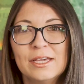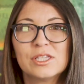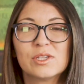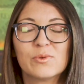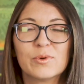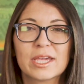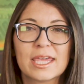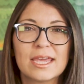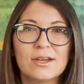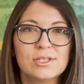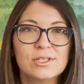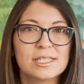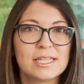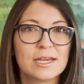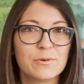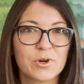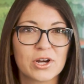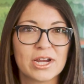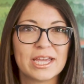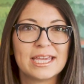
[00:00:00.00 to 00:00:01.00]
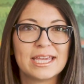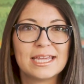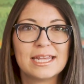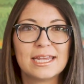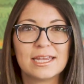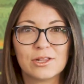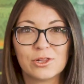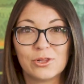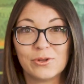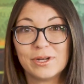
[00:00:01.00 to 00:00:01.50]
So accounts that were
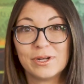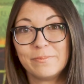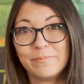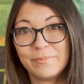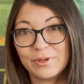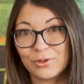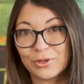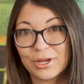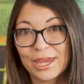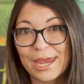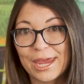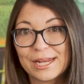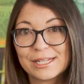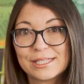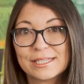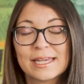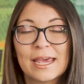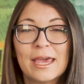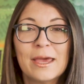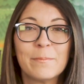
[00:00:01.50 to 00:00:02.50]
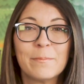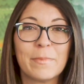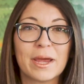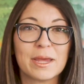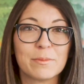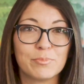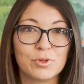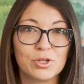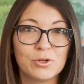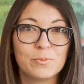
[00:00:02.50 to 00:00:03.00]
hit included Bill Gates,
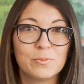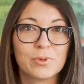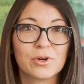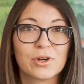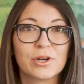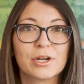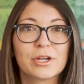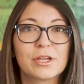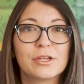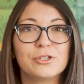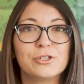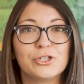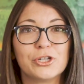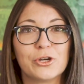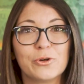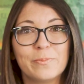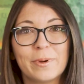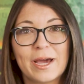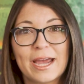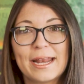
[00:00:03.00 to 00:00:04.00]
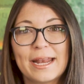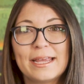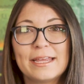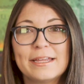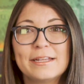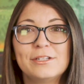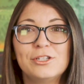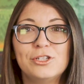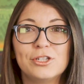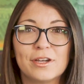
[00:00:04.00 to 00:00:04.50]
Mike Bloomberg, Joe
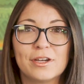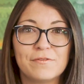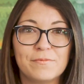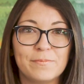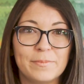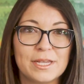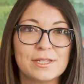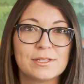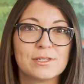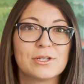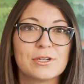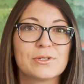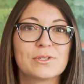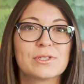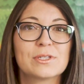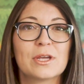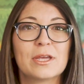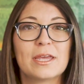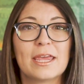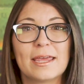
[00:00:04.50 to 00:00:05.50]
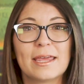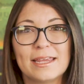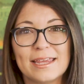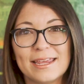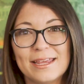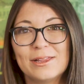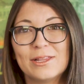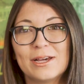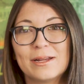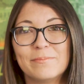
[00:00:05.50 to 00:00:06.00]
Biden, Jeff Bezos,
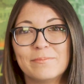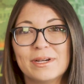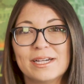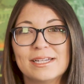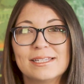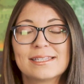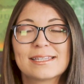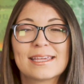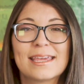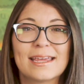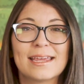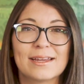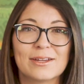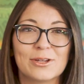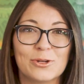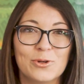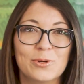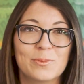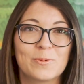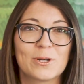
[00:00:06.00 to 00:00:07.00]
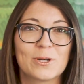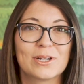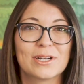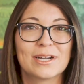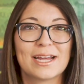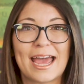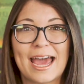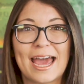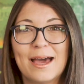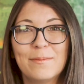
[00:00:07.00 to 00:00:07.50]
Elon Musk,
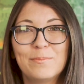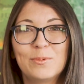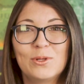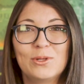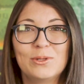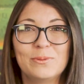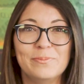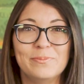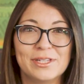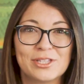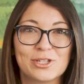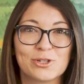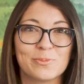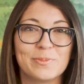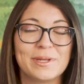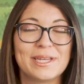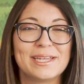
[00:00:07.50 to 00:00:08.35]
Uber, Apple, Mr.